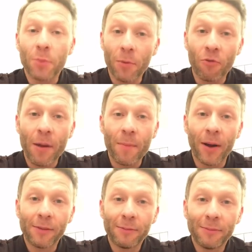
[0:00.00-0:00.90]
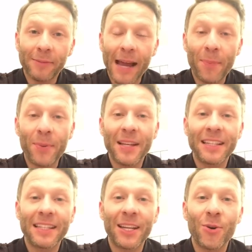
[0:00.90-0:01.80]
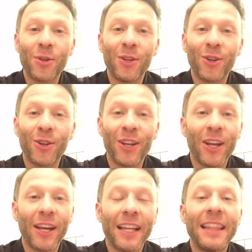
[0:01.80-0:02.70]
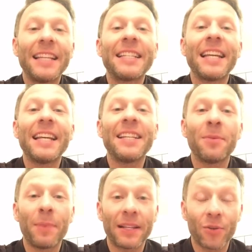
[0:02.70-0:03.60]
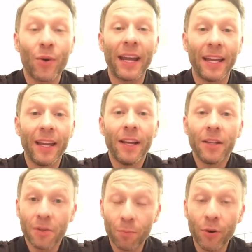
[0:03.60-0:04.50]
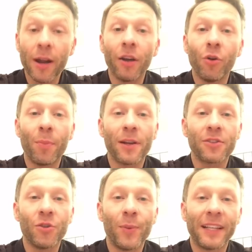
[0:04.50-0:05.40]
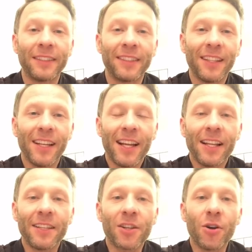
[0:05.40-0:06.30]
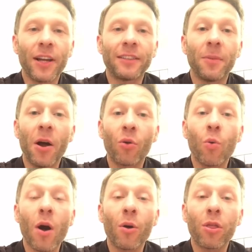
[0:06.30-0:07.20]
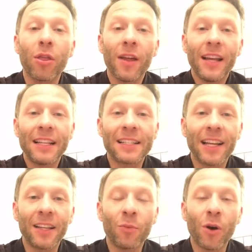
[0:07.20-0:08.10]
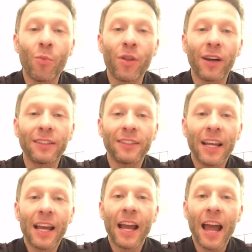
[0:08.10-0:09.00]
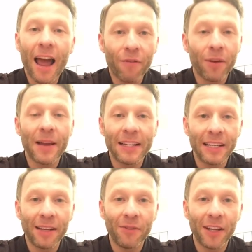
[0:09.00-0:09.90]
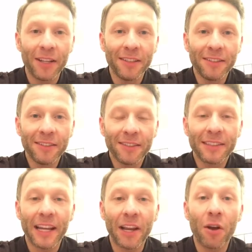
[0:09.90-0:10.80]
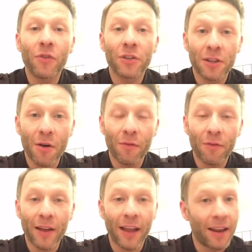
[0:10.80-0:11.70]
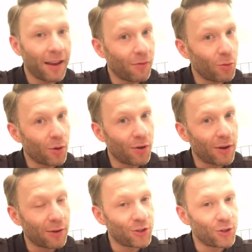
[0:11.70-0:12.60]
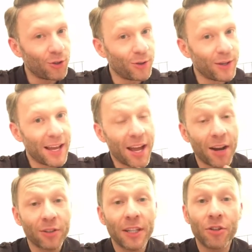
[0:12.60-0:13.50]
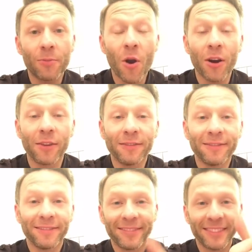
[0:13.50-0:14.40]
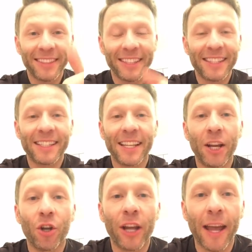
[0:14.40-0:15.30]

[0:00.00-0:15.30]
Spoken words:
But remember, happy is a skill that you can learn, and this is a better way to bring out your personal best. Let's go get some health wealth. Let's take the world with us. Have an amazing evening. Take care of yourself and everyone around you. And I'll see you tomorrow. Take good